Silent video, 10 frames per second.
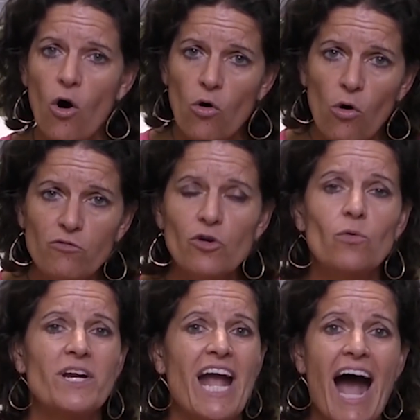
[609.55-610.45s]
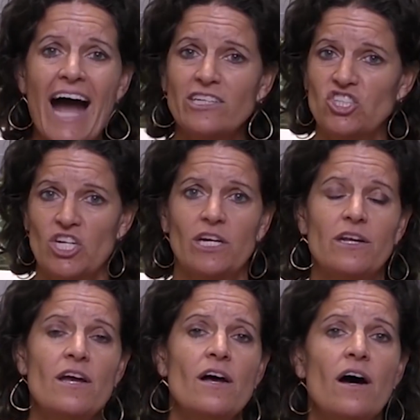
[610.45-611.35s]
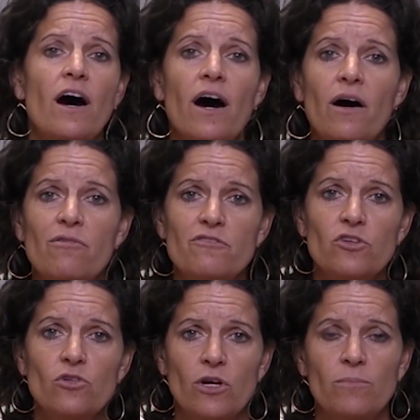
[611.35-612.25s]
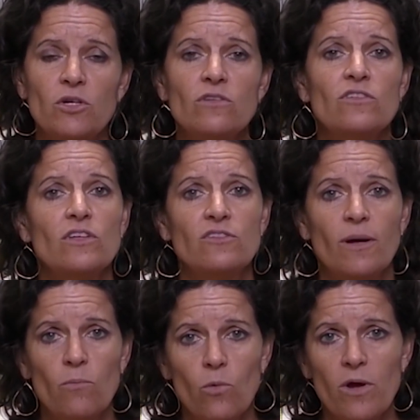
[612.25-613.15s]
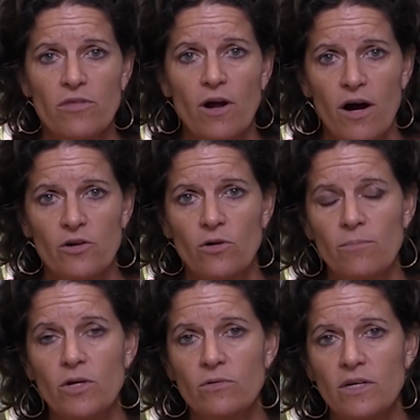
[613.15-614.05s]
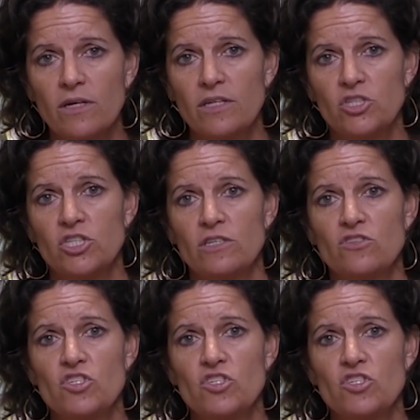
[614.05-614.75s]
overreaction of your immune system with an autoimmune condition.